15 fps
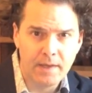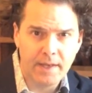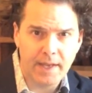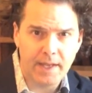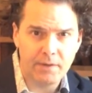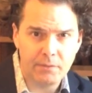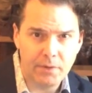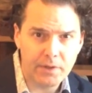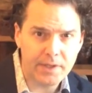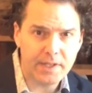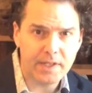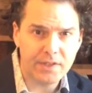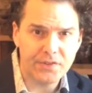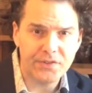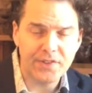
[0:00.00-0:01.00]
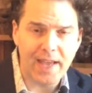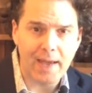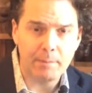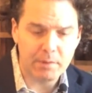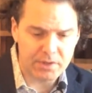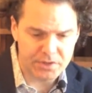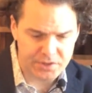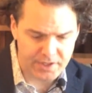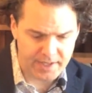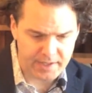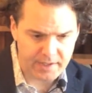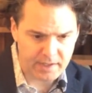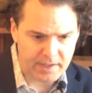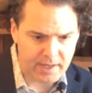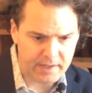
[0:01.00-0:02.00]
and really
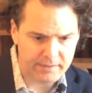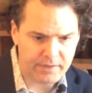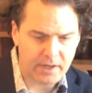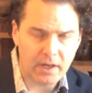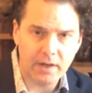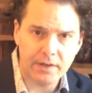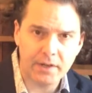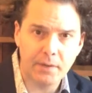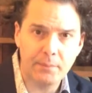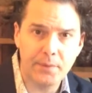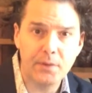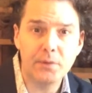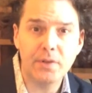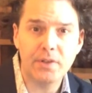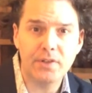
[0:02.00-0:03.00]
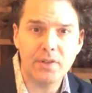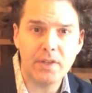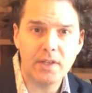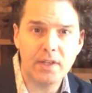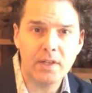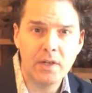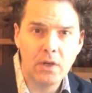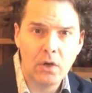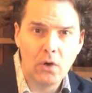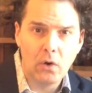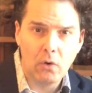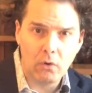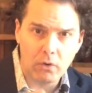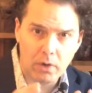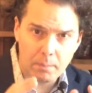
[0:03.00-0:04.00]
establishing kind of a, a community
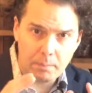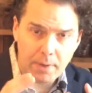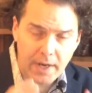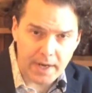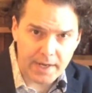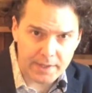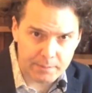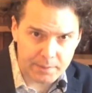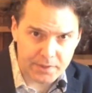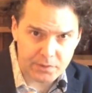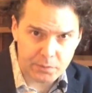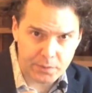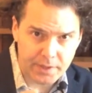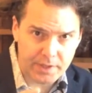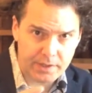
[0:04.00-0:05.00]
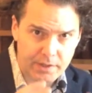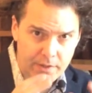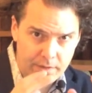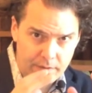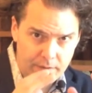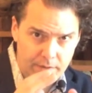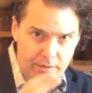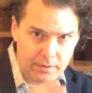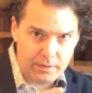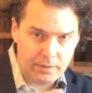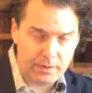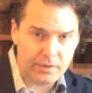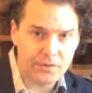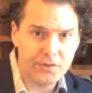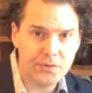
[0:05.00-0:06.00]
or a bond between
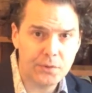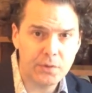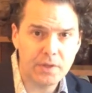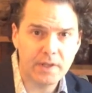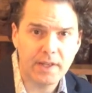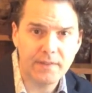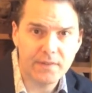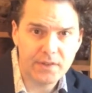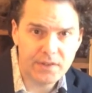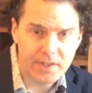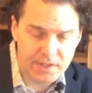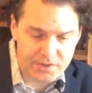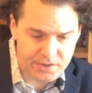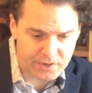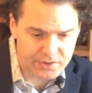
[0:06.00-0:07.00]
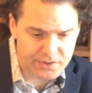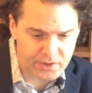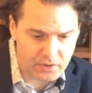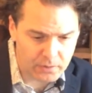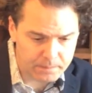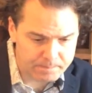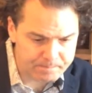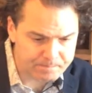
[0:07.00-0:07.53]
the student and the teacher. So